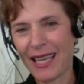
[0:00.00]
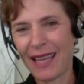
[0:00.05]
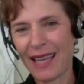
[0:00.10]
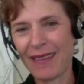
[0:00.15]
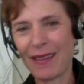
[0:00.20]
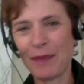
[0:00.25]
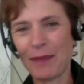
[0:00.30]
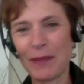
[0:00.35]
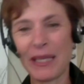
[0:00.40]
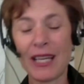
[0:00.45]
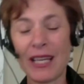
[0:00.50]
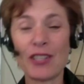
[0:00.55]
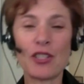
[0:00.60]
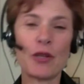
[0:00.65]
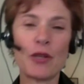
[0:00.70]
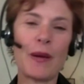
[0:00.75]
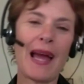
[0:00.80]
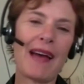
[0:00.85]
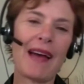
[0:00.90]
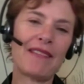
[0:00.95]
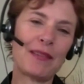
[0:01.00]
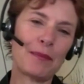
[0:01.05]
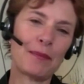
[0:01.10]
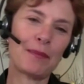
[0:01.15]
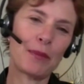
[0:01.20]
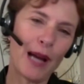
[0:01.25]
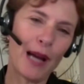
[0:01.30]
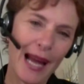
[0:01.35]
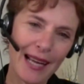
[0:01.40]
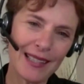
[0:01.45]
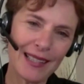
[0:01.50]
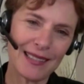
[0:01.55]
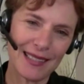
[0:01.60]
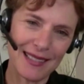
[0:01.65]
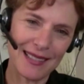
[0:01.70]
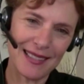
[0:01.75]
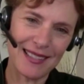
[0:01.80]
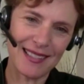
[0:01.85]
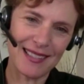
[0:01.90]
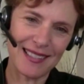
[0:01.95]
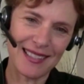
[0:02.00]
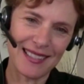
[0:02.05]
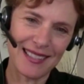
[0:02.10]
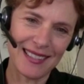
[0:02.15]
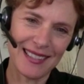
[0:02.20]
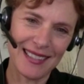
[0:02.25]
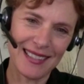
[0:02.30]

And then because you haven't practiced,